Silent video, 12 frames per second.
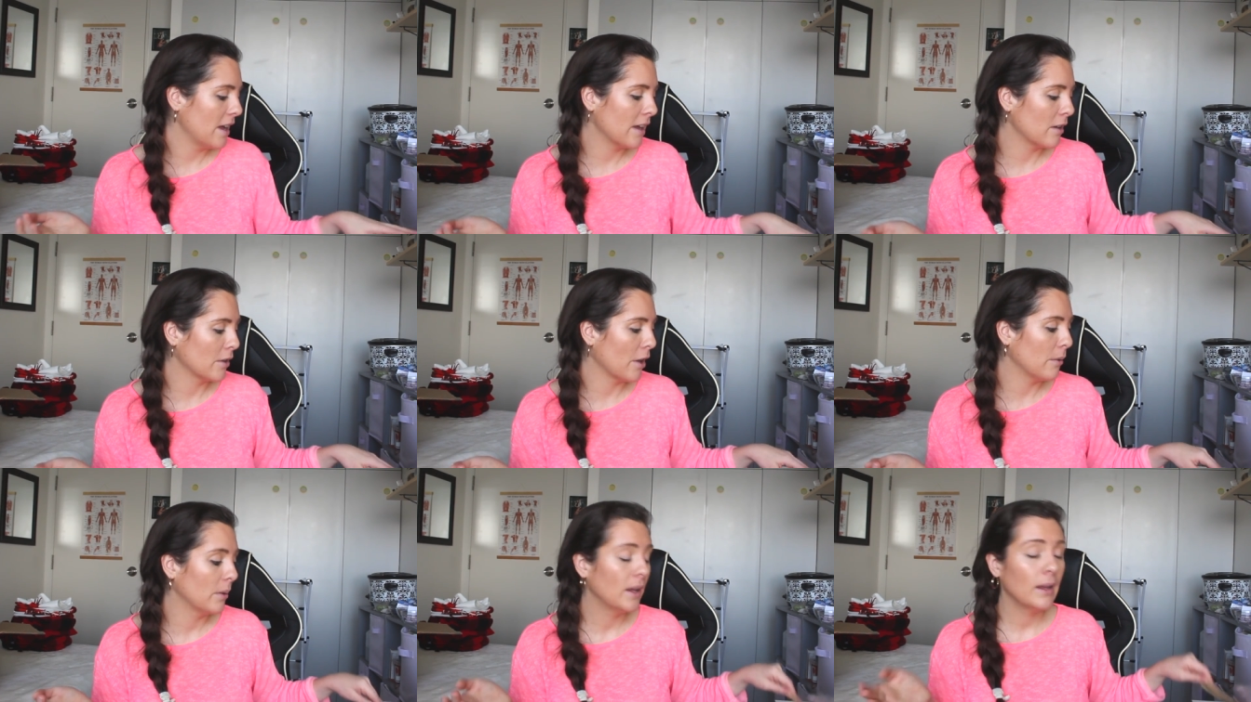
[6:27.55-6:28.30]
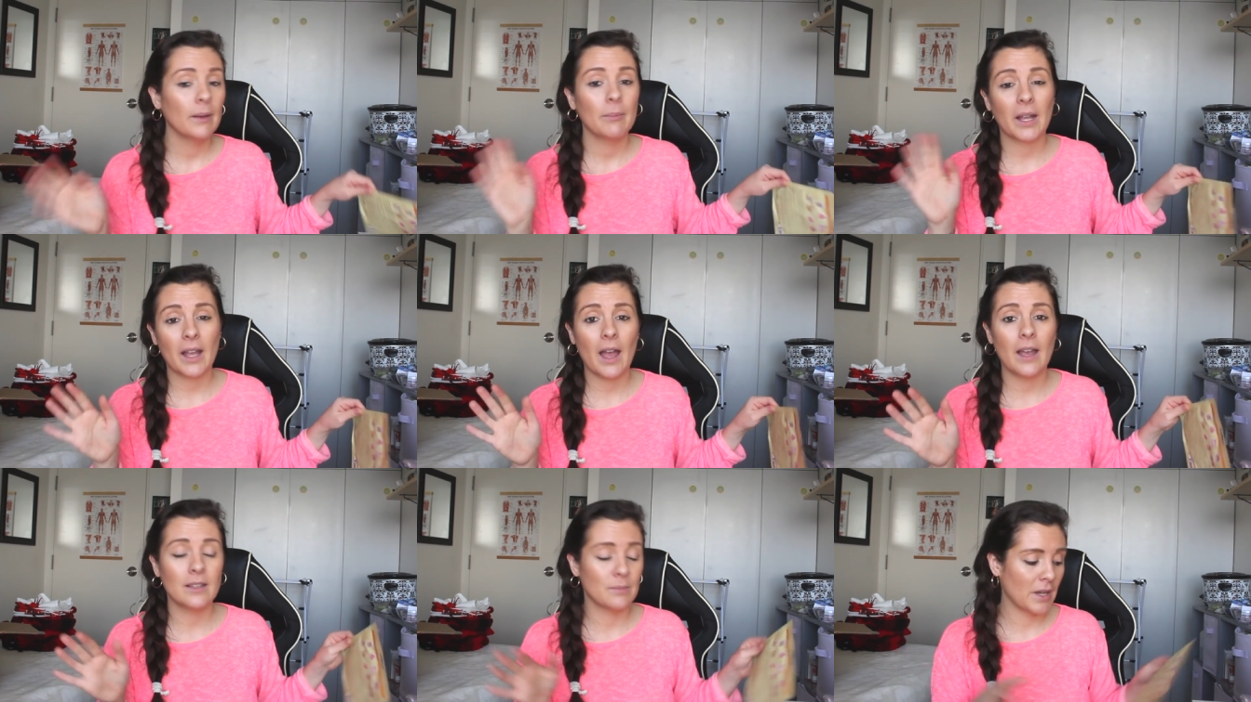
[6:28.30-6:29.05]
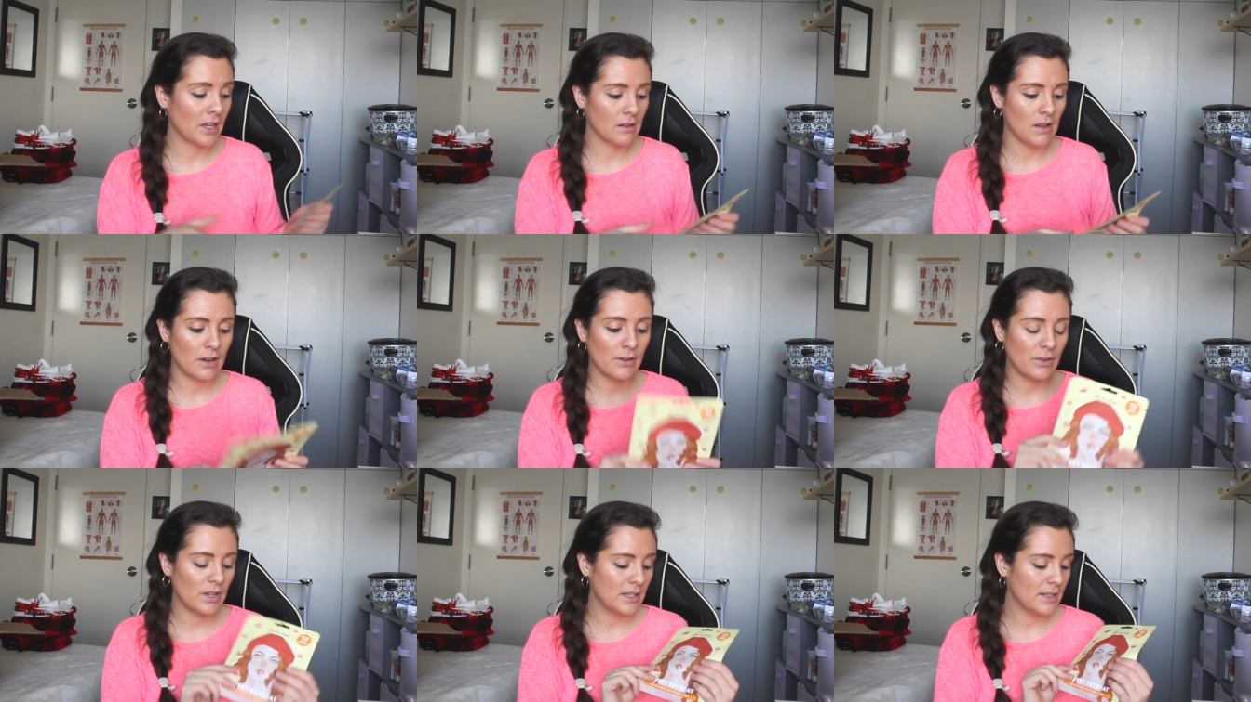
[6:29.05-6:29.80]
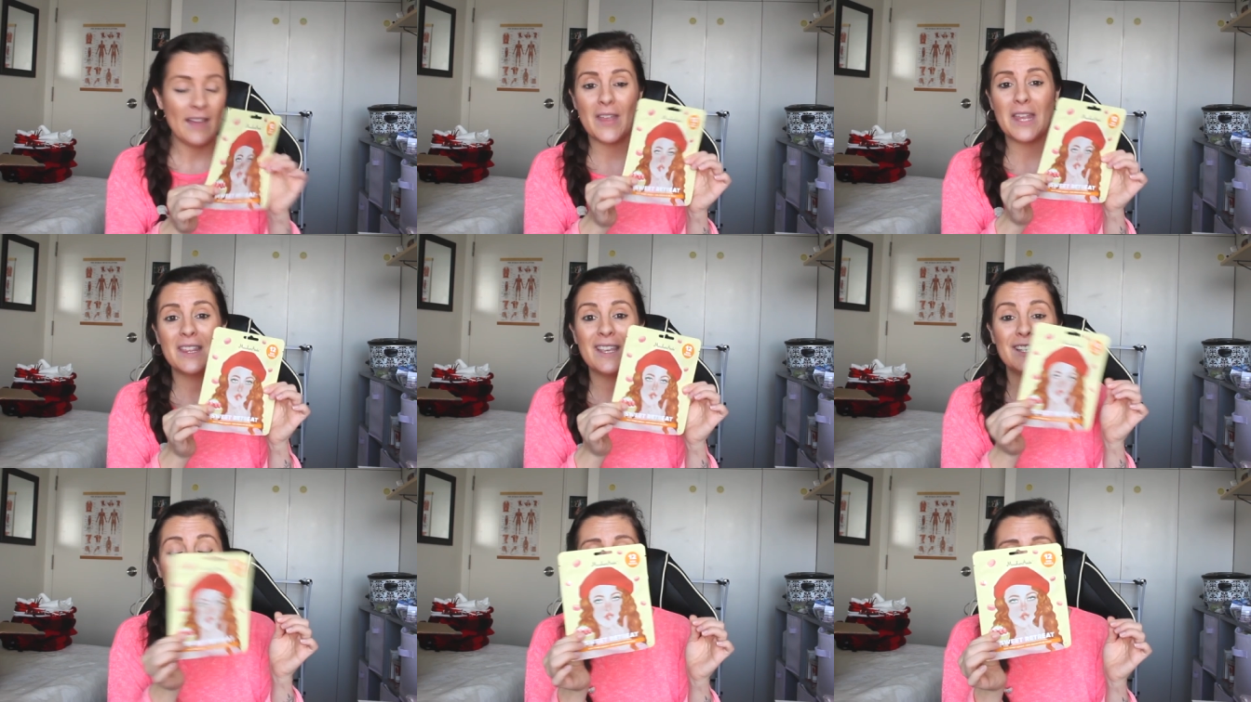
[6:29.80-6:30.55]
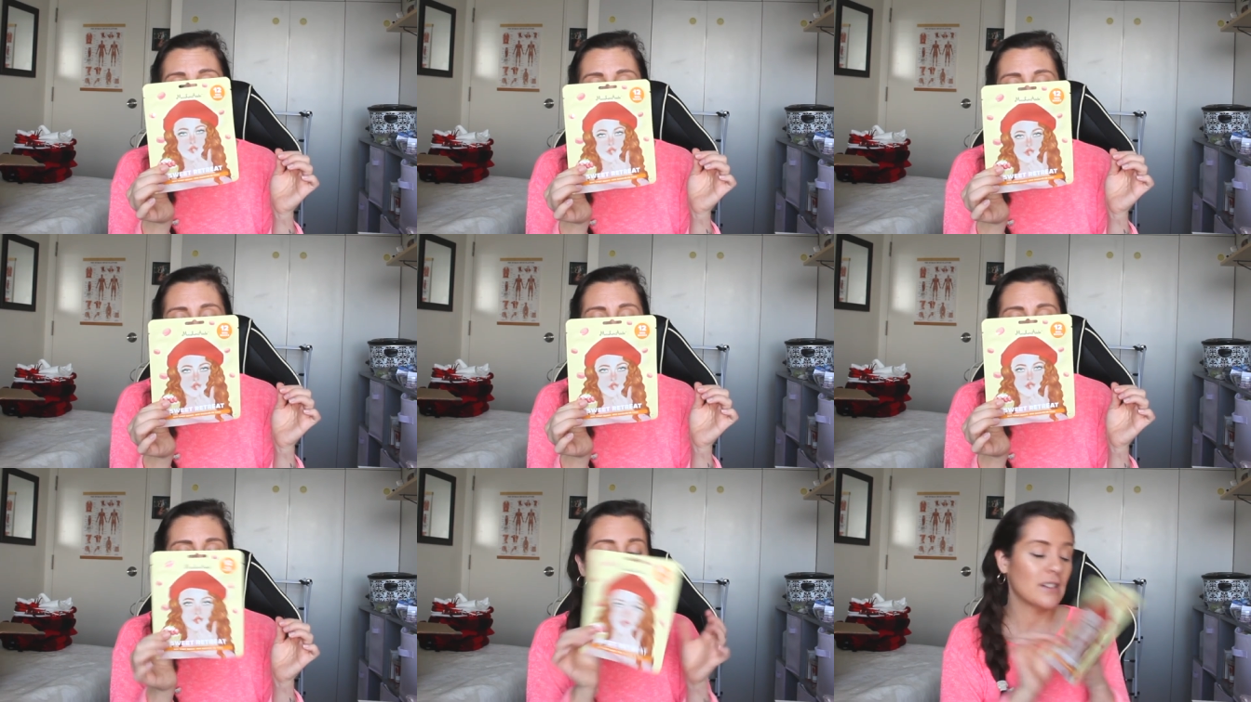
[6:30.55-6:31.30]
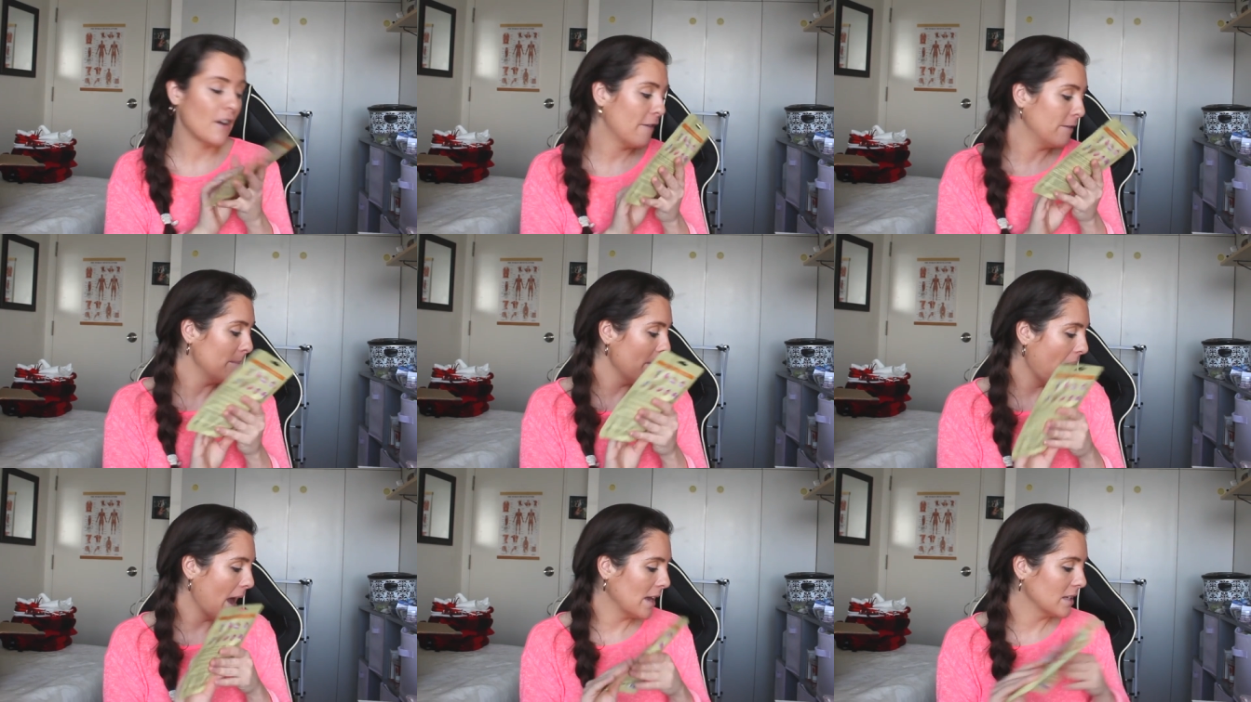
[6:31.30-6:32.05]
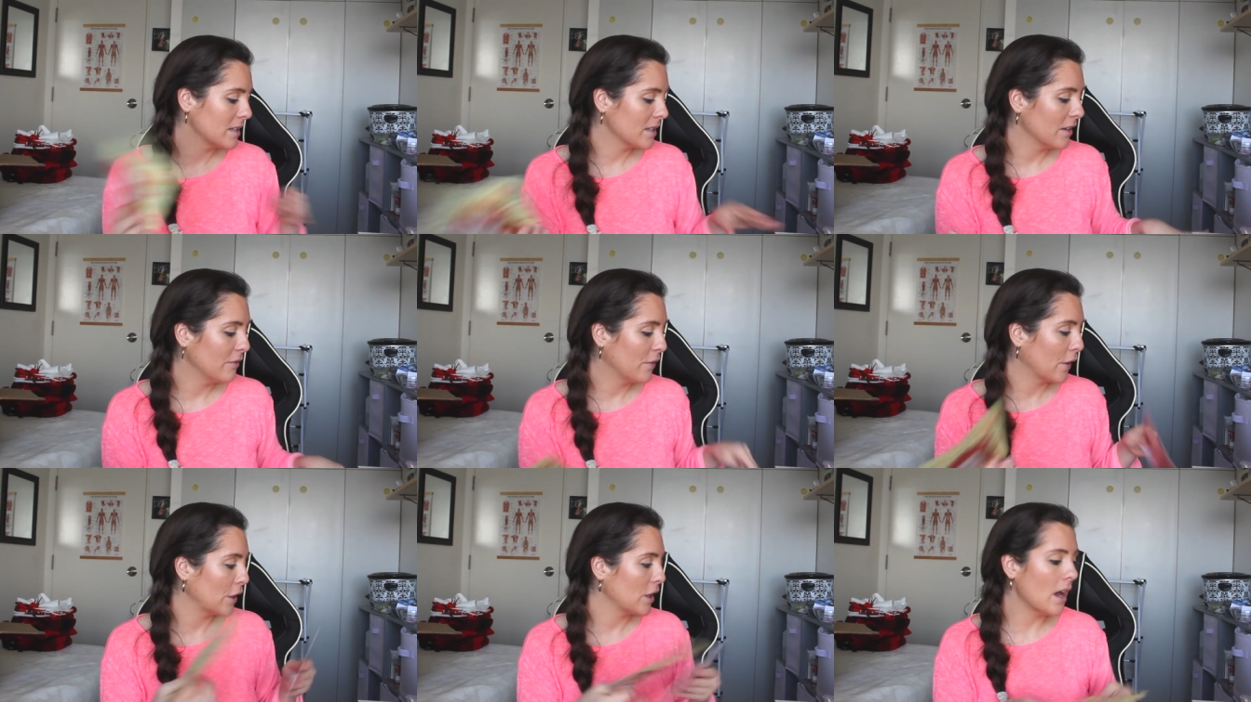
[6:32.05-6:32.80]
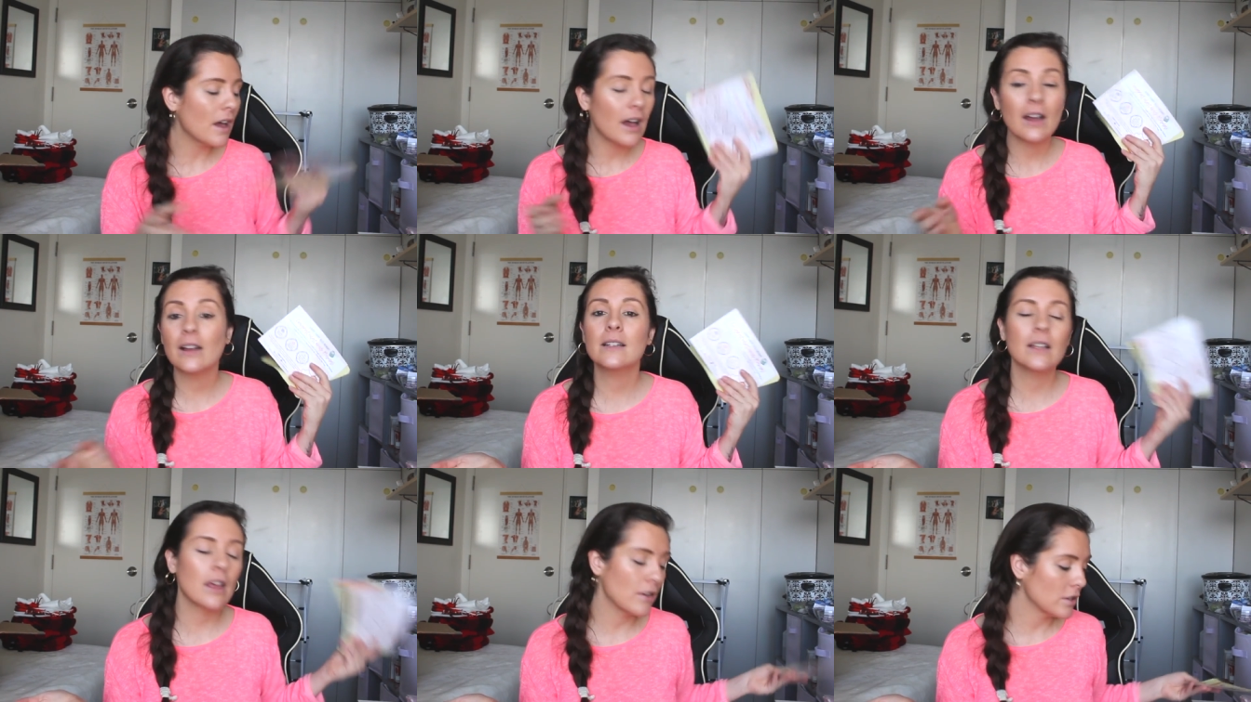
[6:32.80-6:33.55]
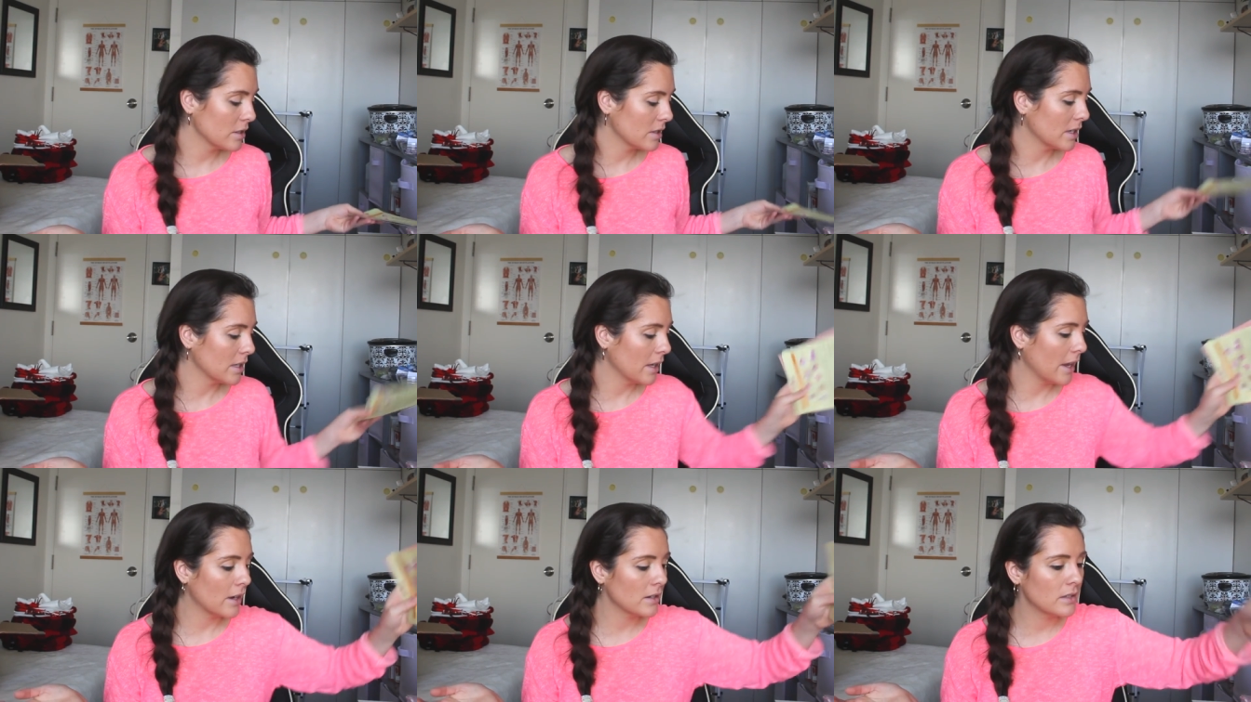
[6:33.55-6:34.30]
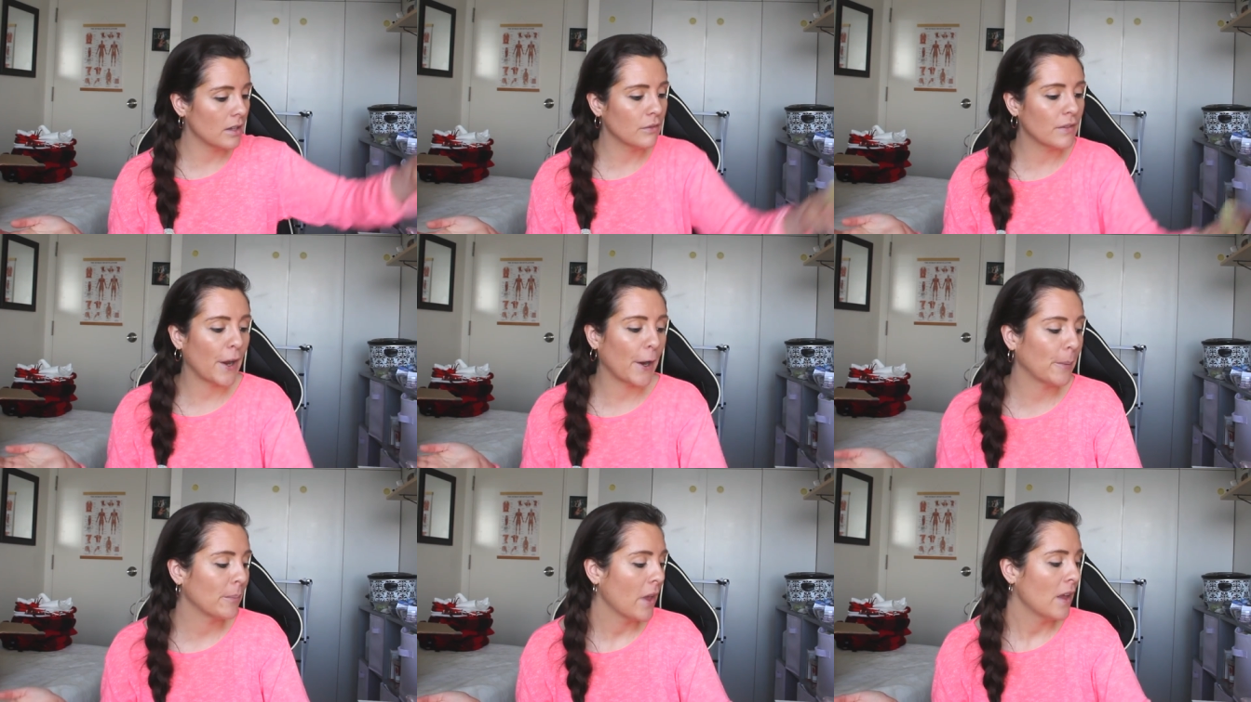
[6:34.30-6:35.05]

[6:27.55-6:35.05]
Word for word: I don't know, my cat is making a lot of noise. And then these 12 sheets of mask for uh, another skincare self-care.